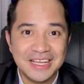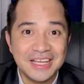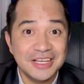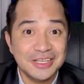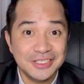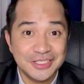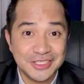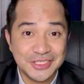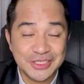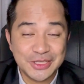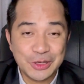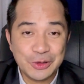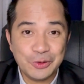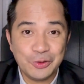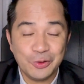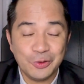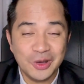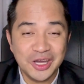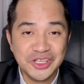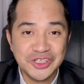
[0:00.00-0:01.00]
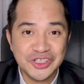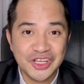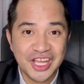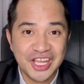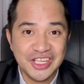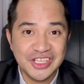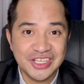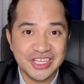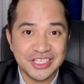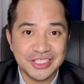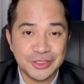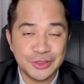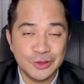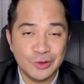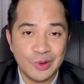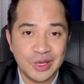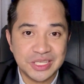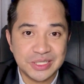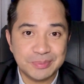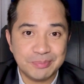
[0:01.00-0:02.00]
So, what changes do
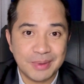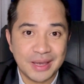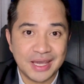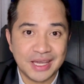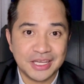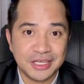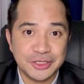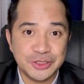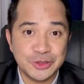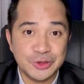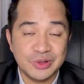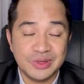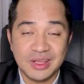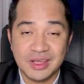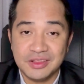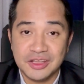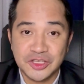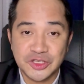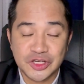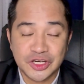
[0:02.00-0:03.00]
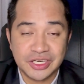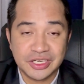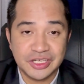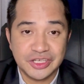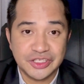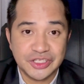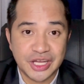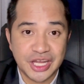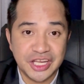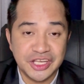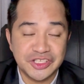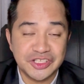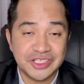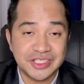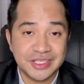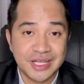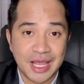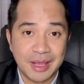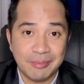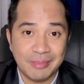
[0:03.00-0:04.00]
we expect should the charter change
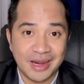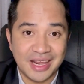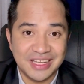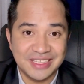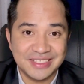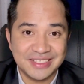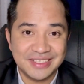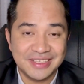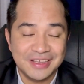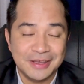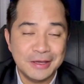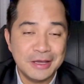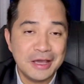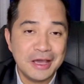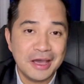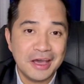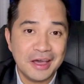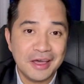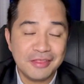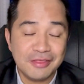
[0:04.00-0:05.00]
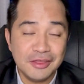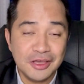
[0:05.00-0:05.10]
take place? At the